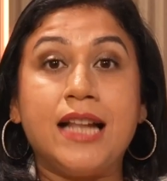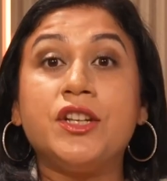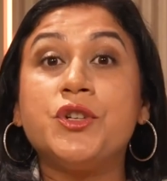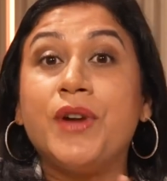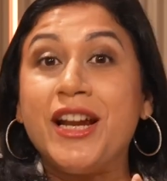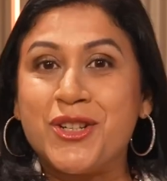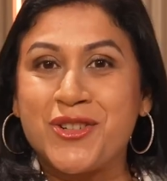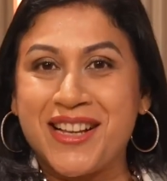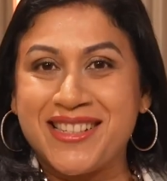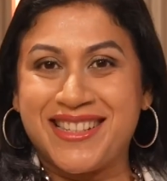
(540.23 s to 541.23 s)
and the Trade
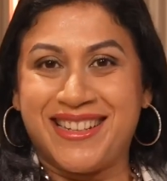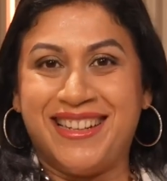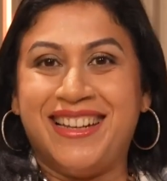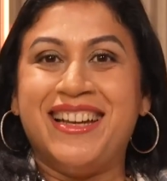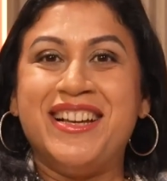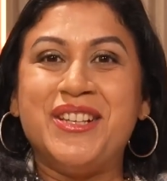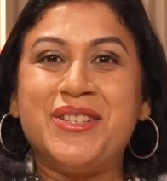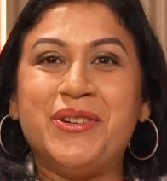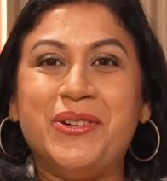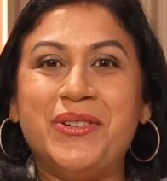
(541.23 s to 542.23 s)
Trust.
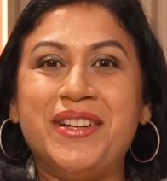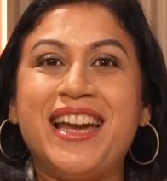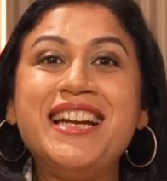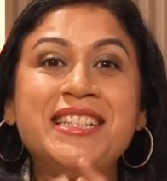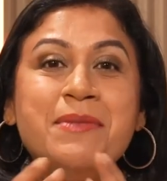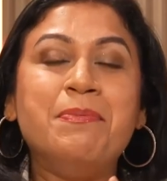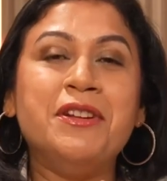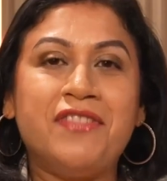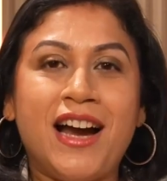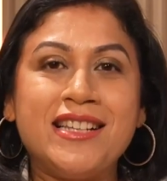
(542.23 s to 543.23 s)
So it
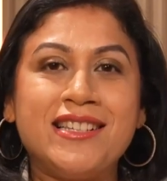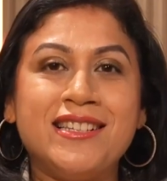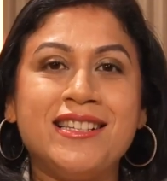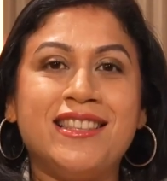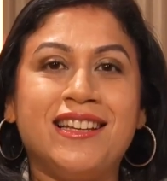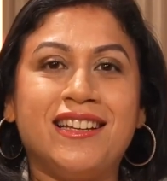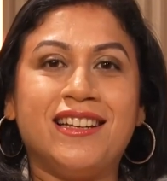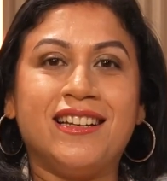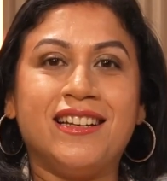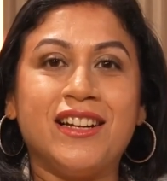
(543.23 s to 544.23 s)
simplifies
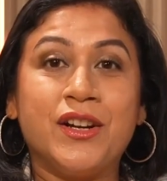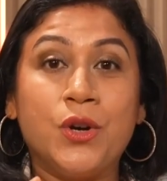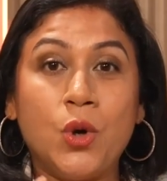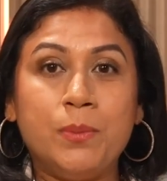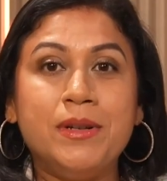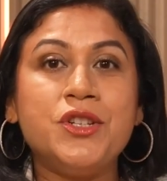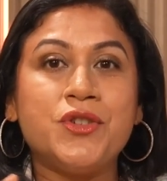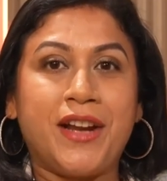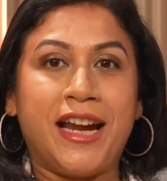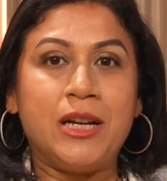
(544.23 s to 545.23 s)
the global
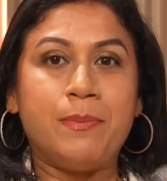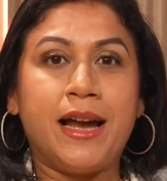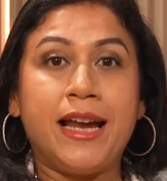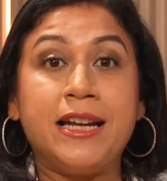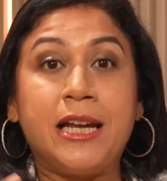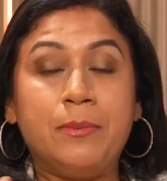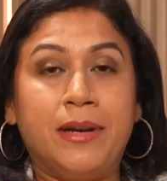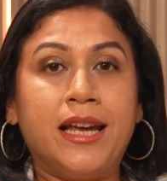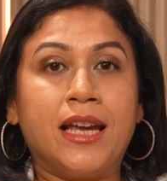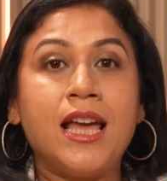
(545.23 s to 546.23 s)
trade by
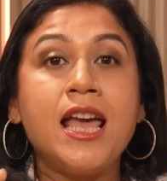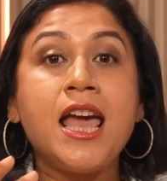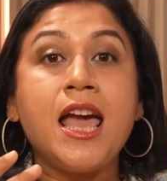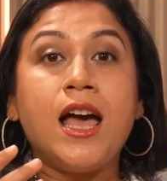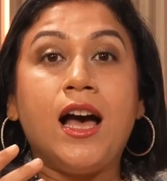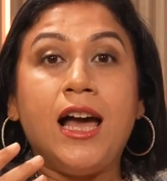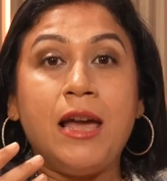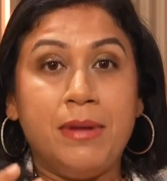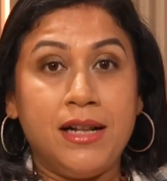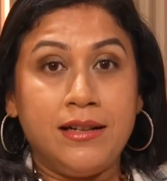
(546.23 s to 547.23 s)
enabling
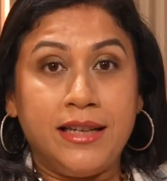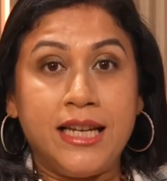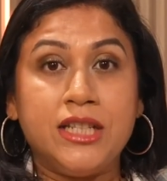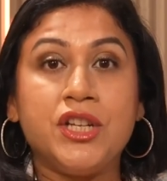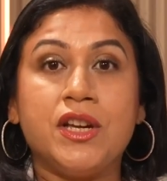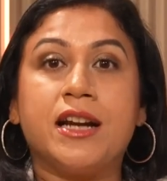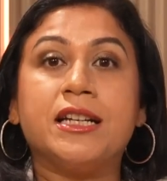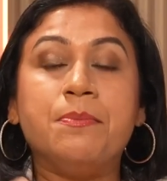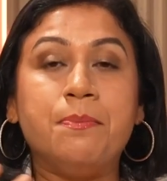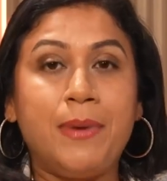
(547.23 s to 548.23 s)
MLETR
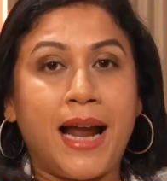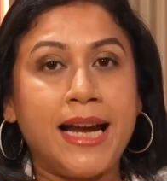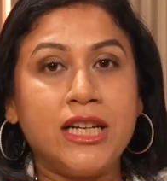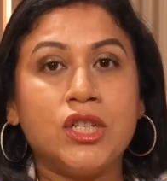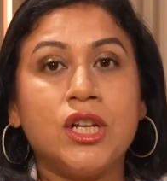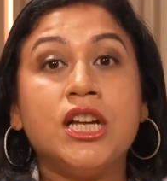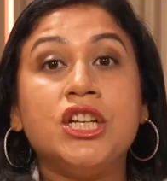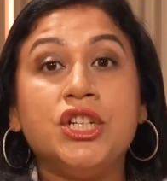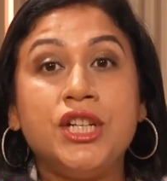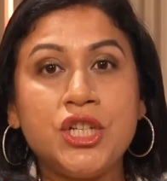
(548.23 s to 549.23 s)
compliant
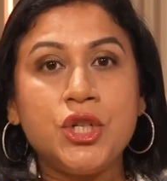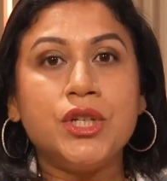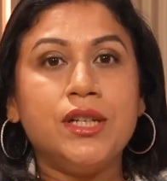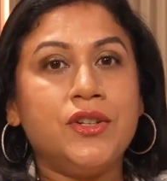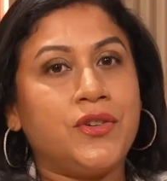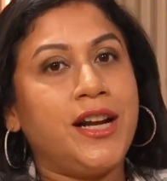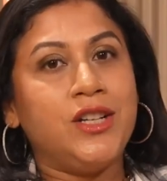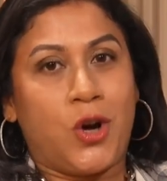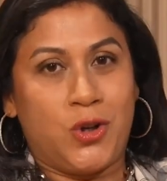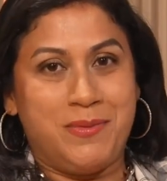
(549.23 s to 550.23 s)
digital trade
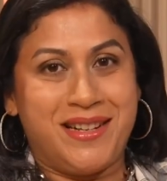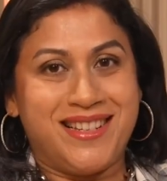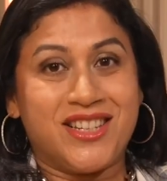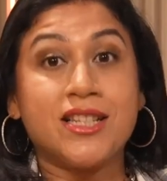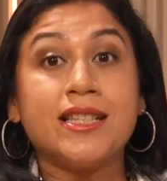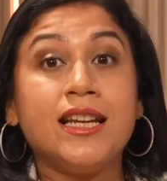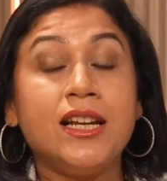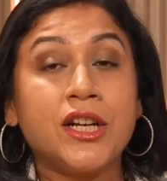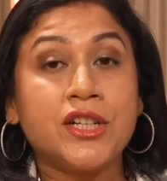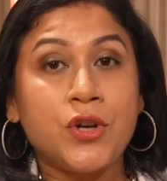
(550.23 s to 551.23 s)
documents such as
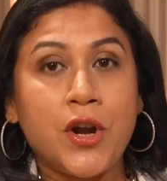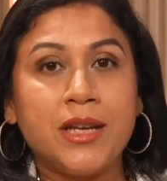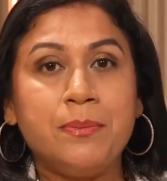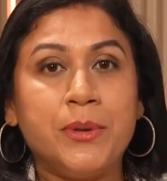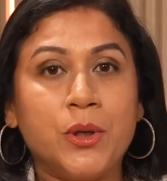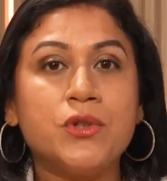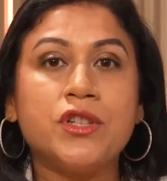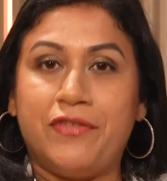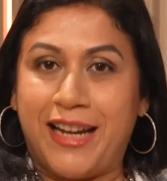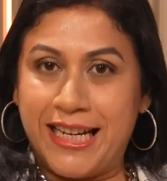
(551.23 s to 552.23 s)
electronic bills
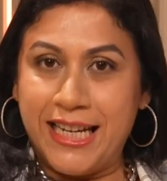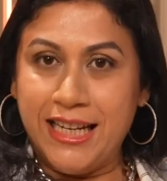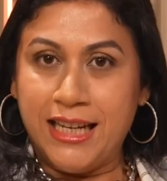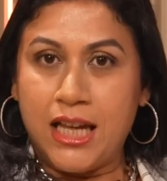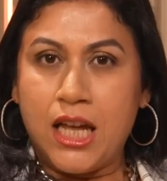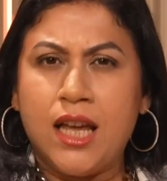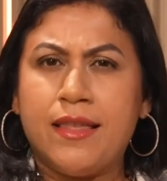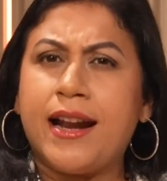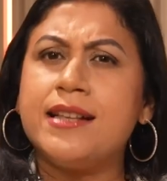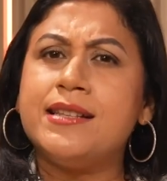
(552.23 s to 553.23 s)
of lading
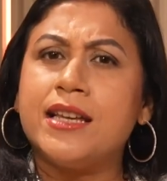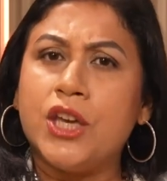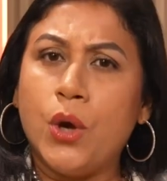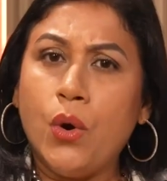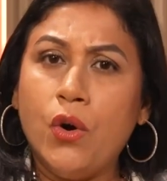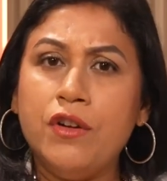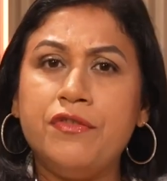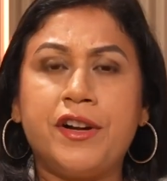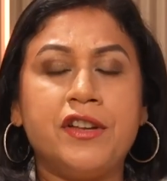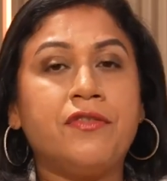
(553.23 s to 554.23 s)
that are secure,
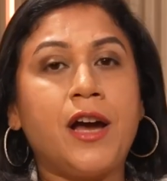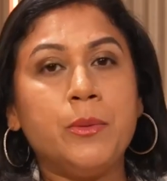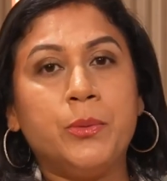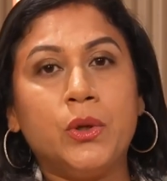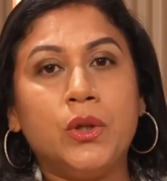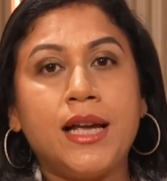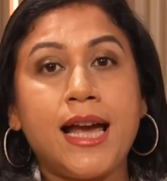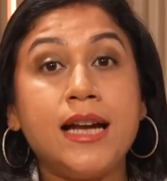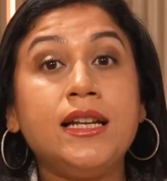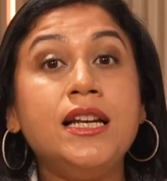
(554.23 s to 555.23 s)
verifiable,
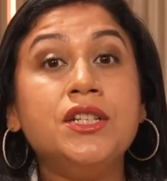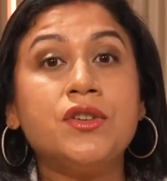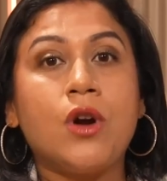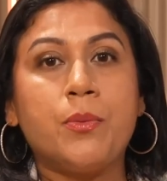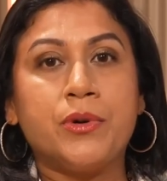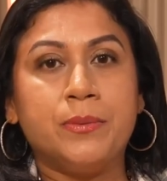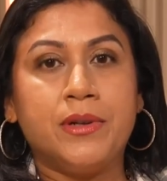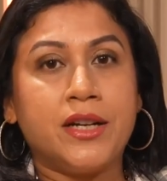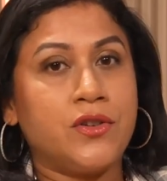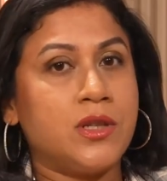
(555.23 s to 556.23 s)
and
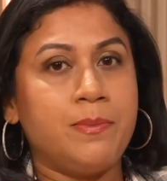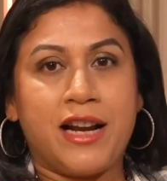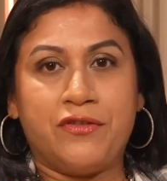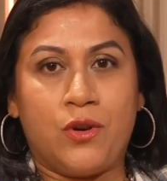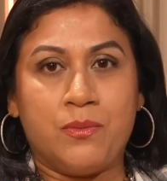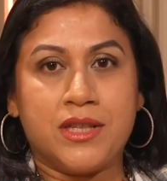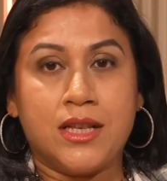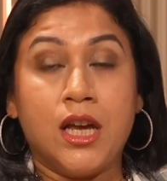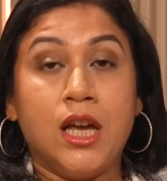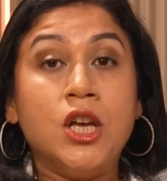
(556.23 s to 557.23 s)
interoperable across platforms.
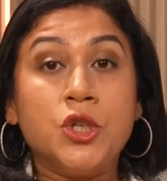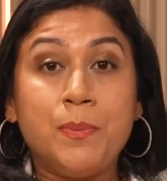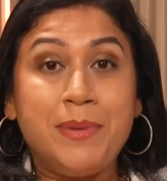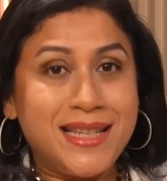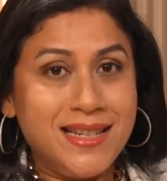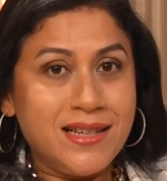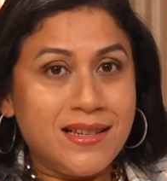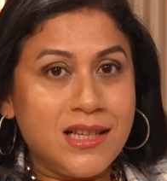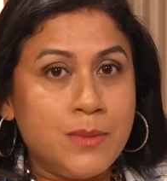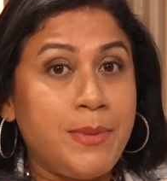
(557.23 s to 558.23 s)
So
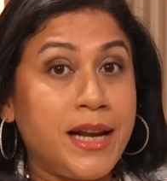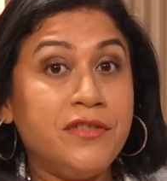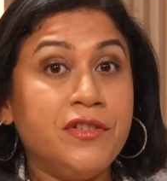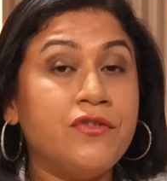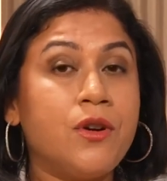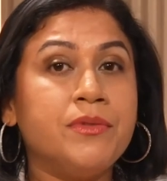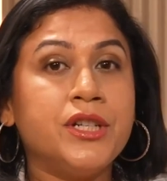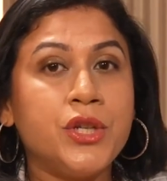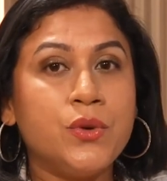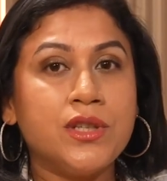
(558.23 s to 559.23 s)
businesses benefit from
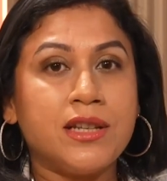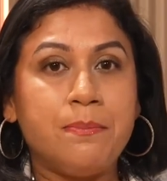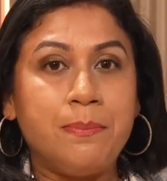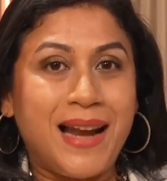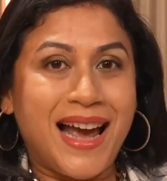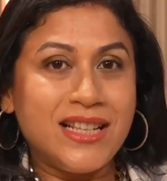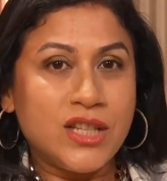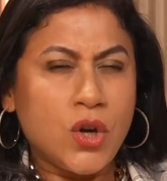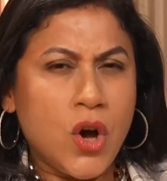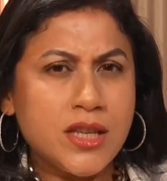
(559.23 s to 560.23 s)
reduced
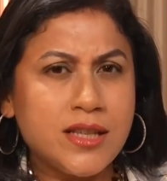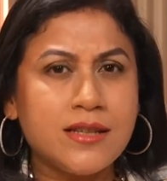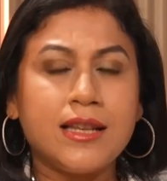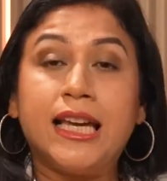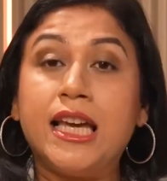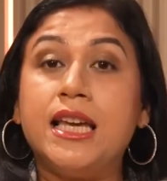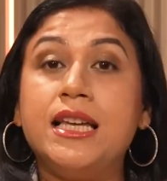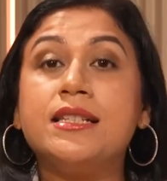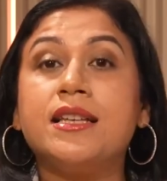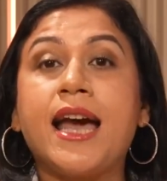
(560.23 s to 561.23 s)
compliance costs,
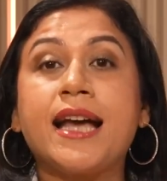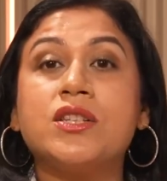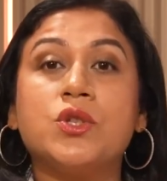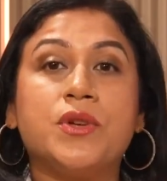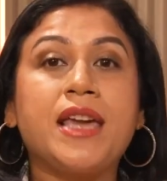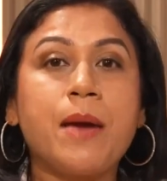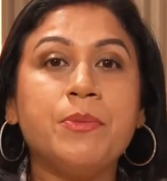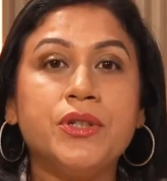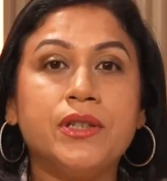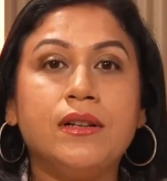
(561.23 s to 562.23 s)
easier access to
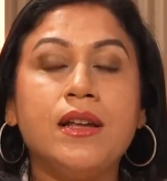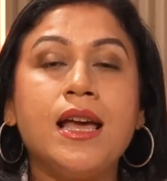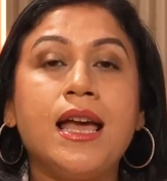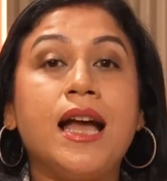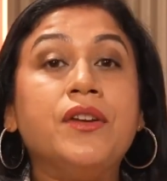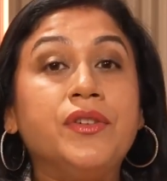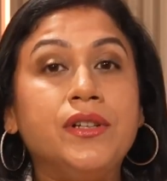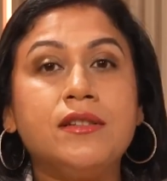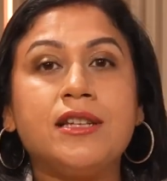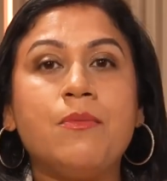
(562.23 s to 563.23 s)
capital, and
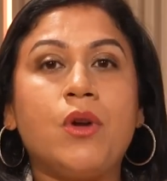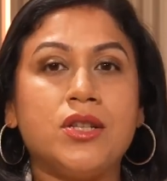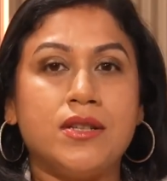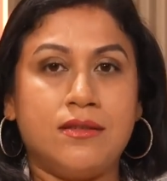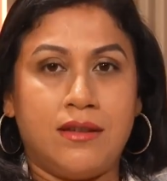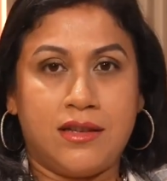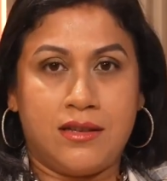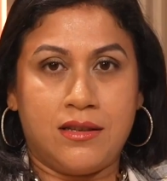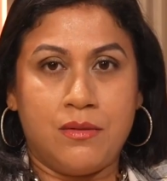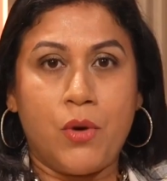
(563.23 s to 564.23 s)
real-time
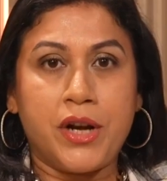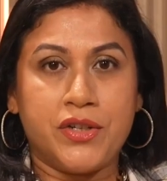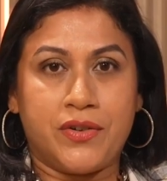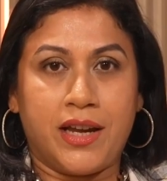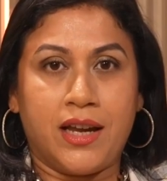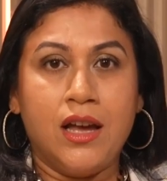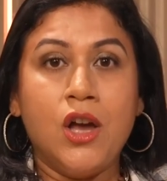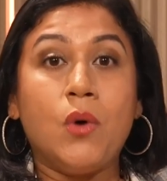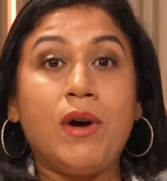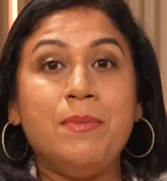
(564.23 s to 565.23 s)
logistics monitoring,
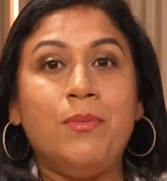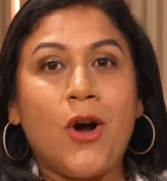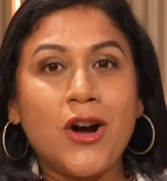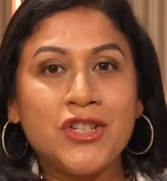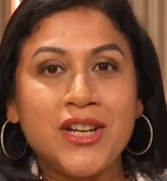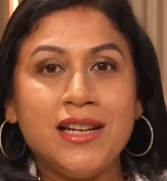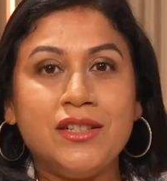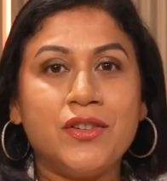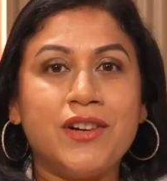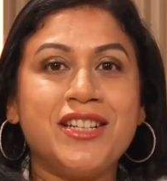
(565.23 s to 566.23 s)
while blockchain
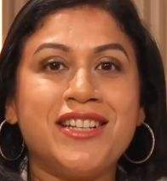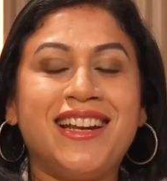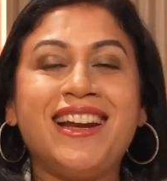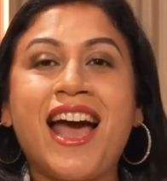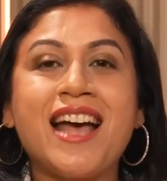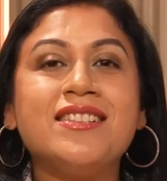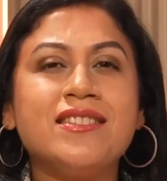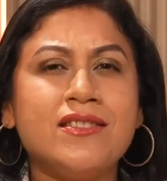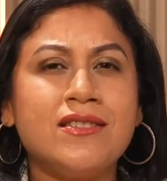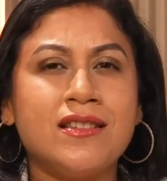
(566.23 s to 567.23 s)
integration
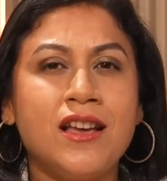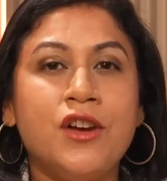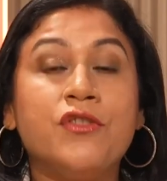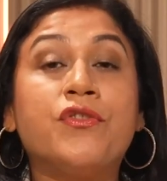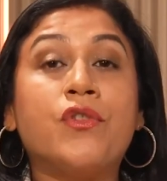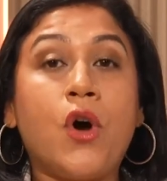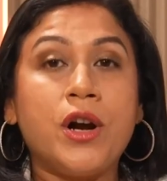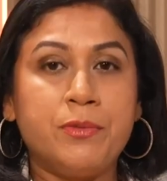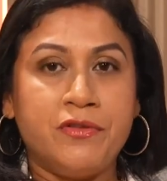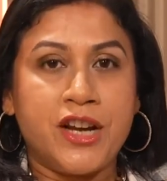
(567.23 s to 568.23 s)
enhances
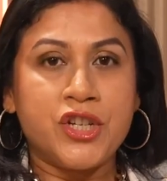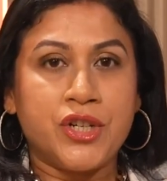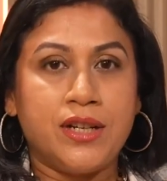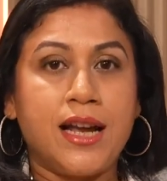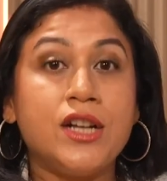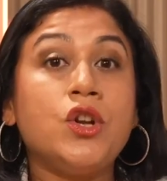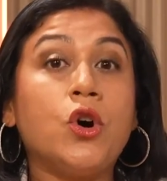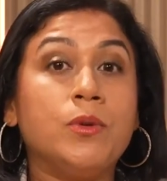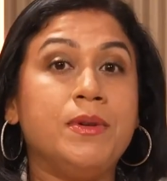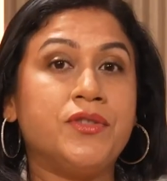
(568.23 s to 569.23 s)
fraud prevention and
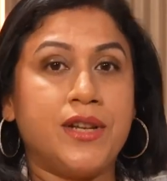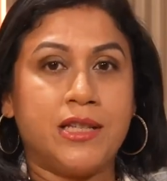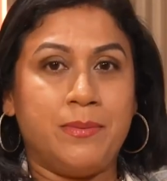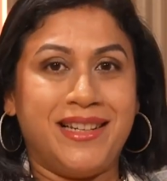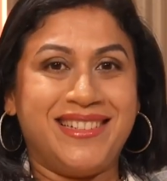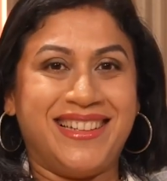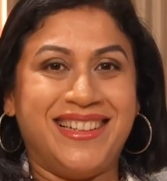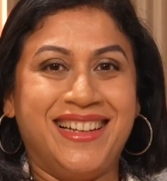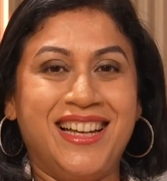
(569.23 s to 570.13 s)
document traceability.